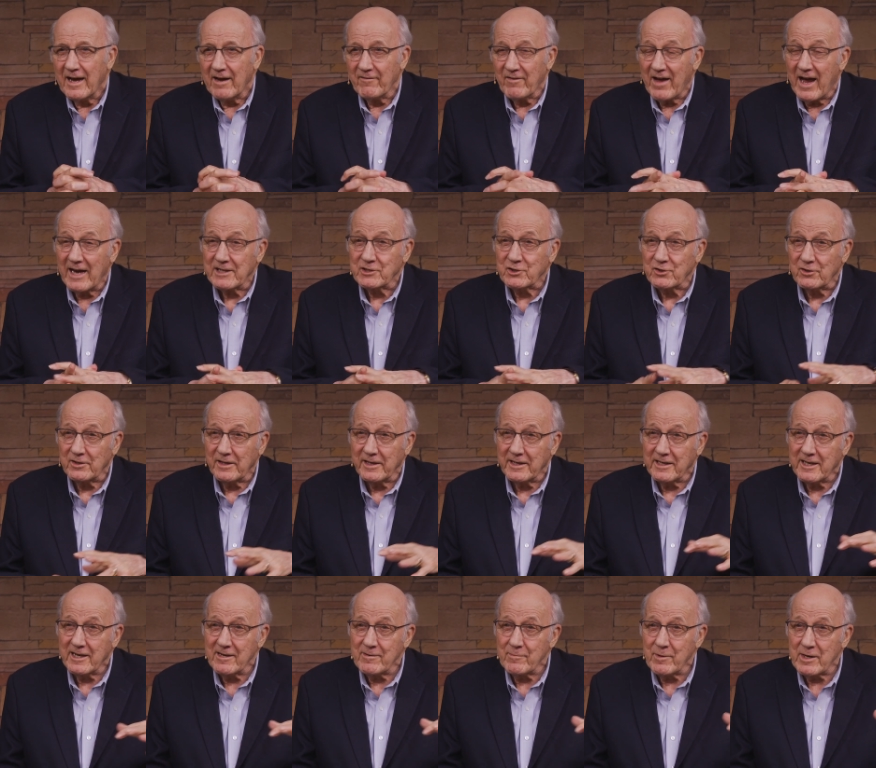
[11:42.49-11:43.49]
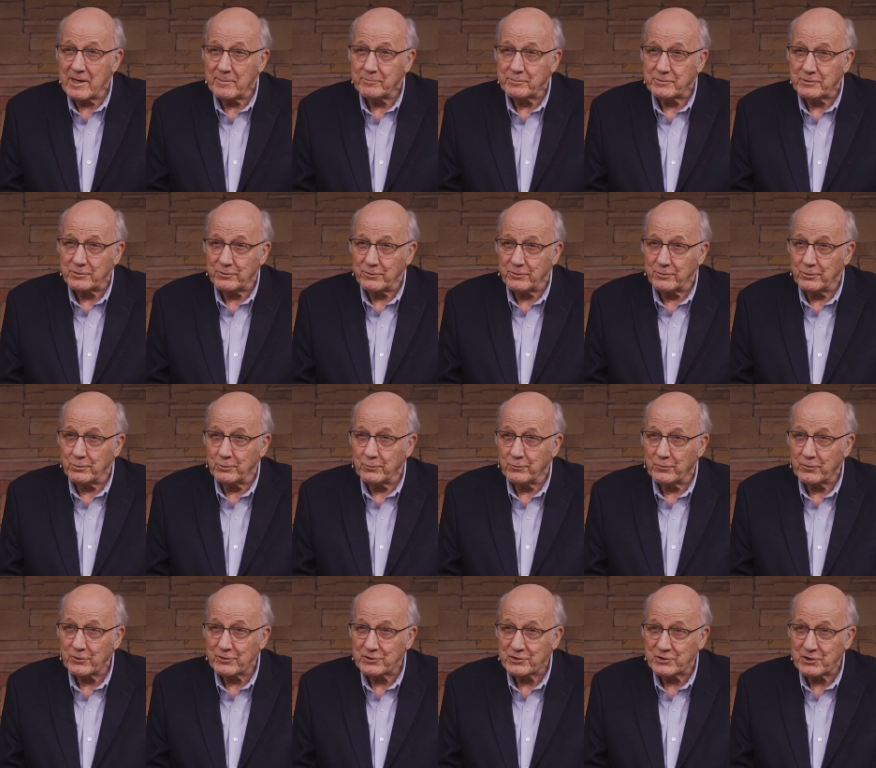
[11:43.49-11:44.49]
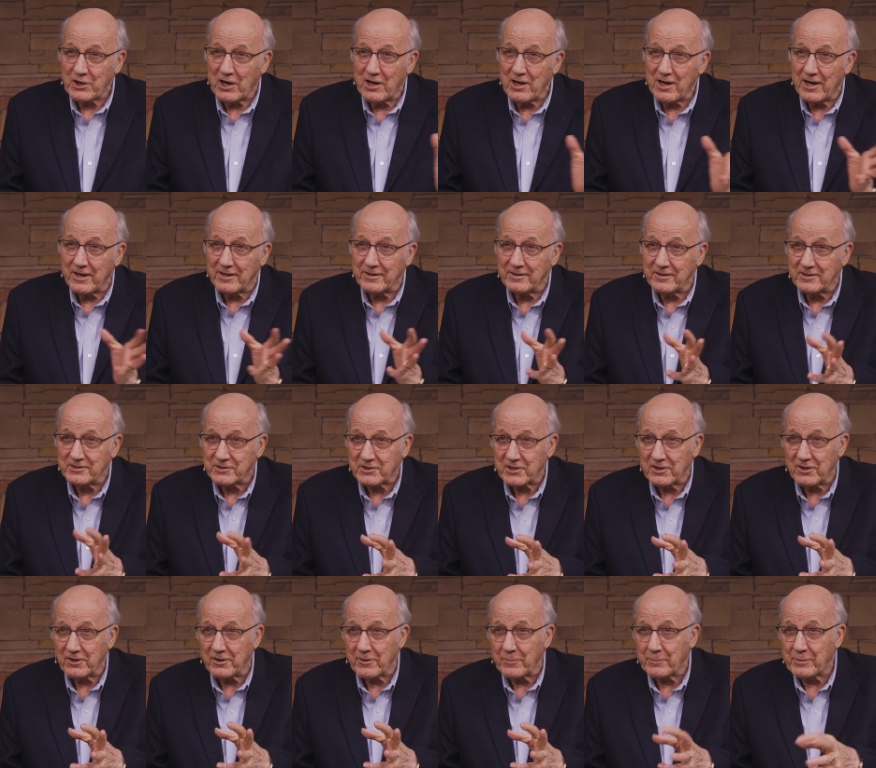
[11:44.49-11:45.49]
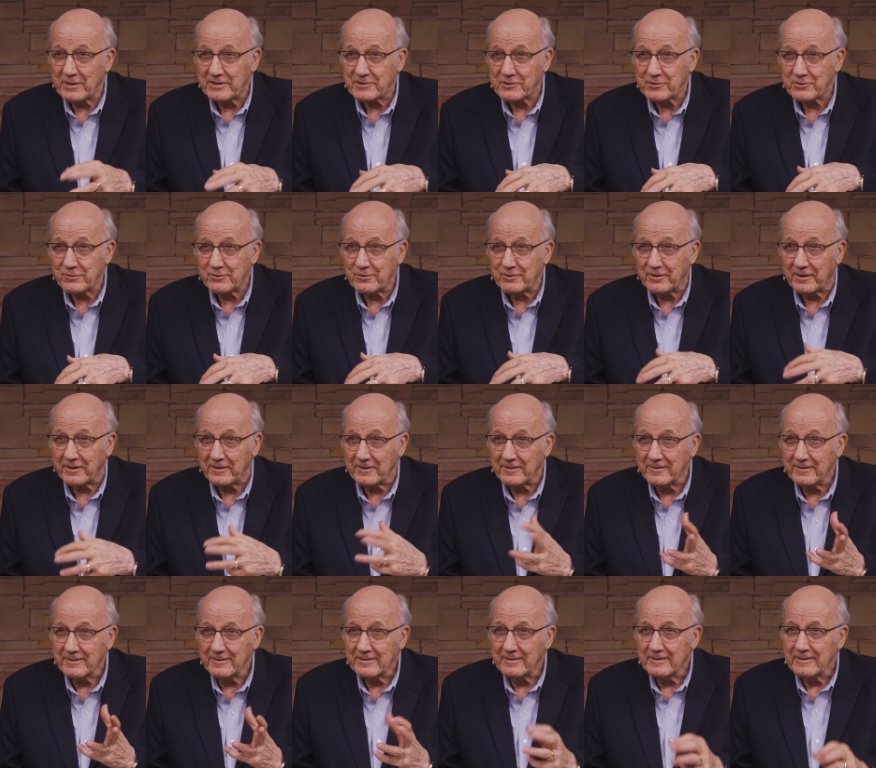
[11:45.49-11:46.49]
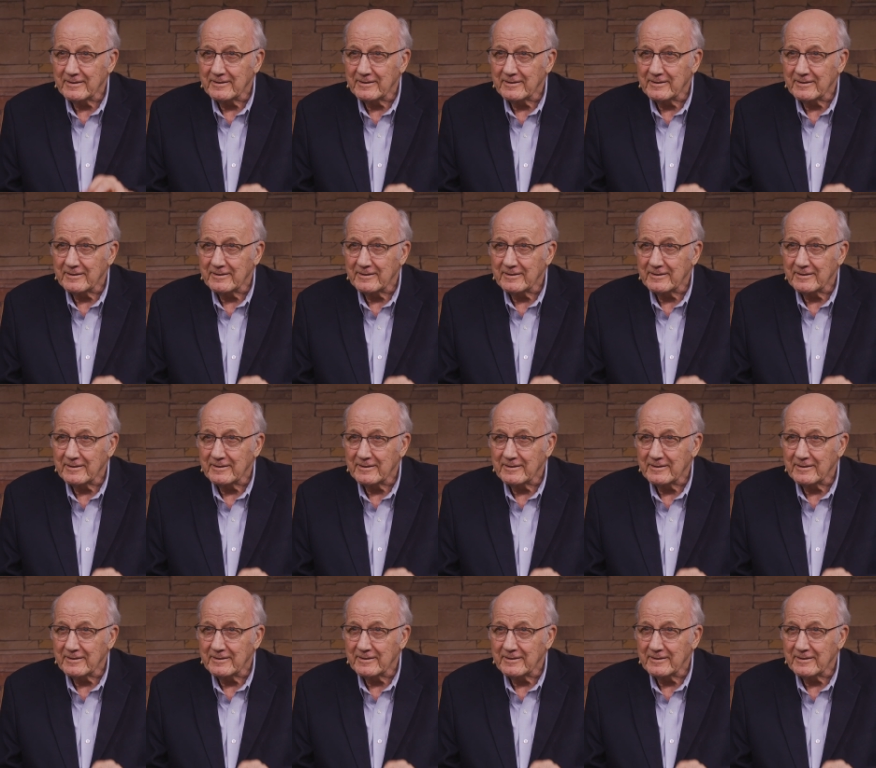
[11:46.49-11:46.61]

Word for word: have actually come up to First John, this little epistle, and